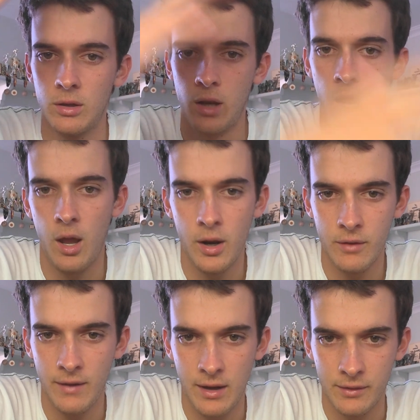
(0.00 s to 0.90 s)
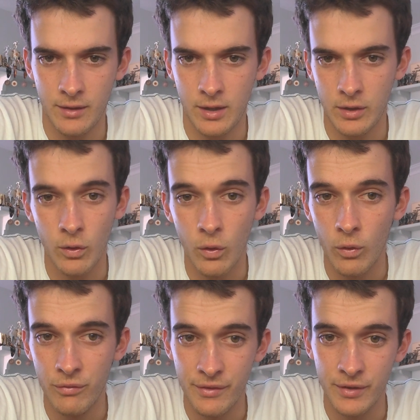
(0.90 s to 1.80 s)
Lana Valentine
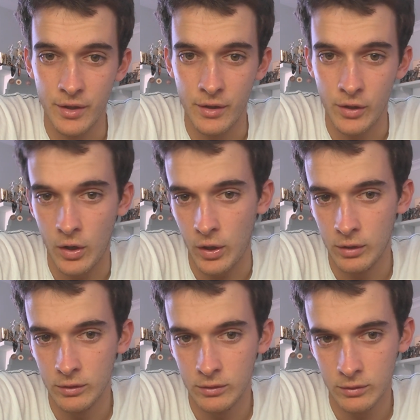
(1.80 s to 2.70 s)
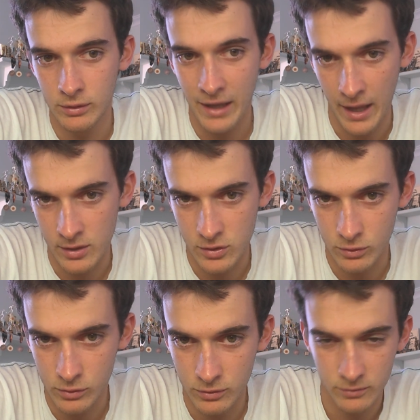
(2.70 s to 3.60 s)
or Vivian got
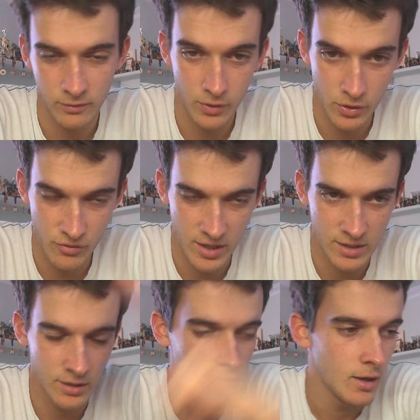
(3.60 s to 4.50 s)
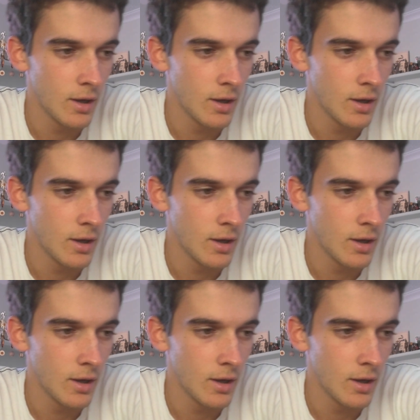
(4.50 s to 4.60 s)
cancelled for good reason.